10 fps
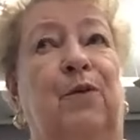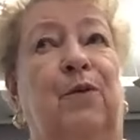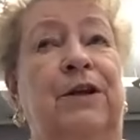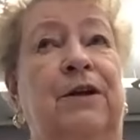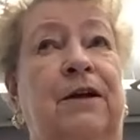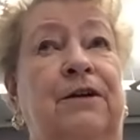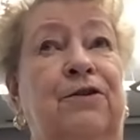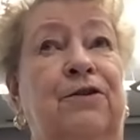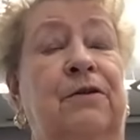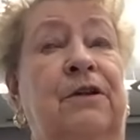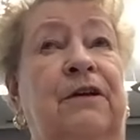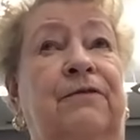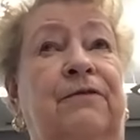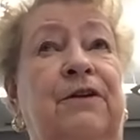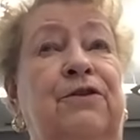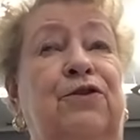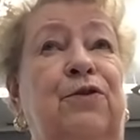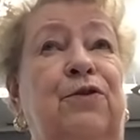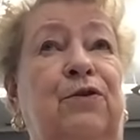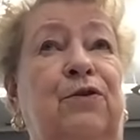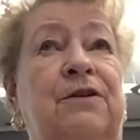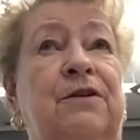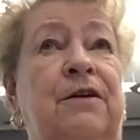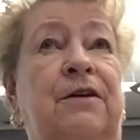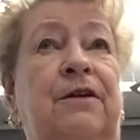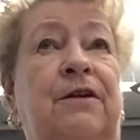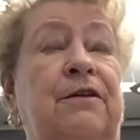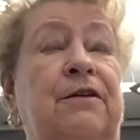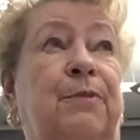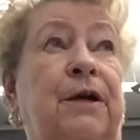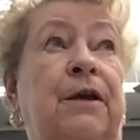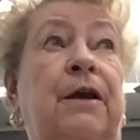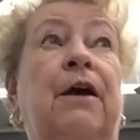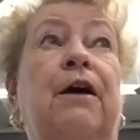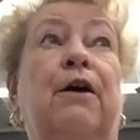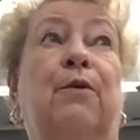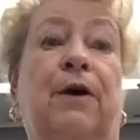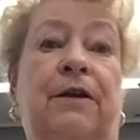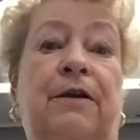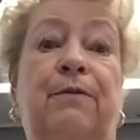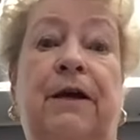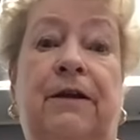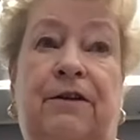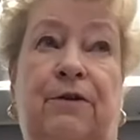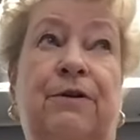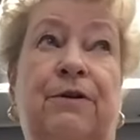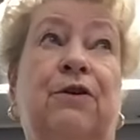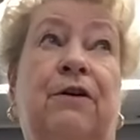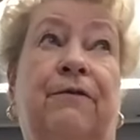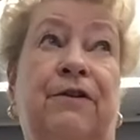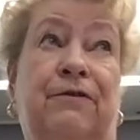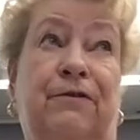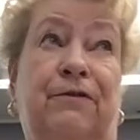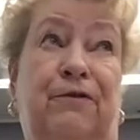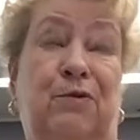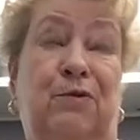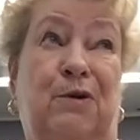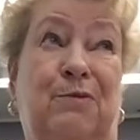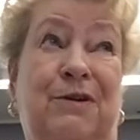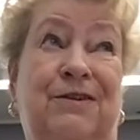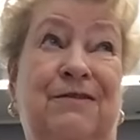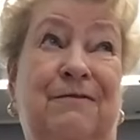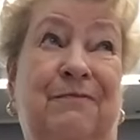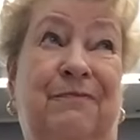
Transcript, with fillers: one doctor left his two year old son in his buggy while he ran into his office for a few moments.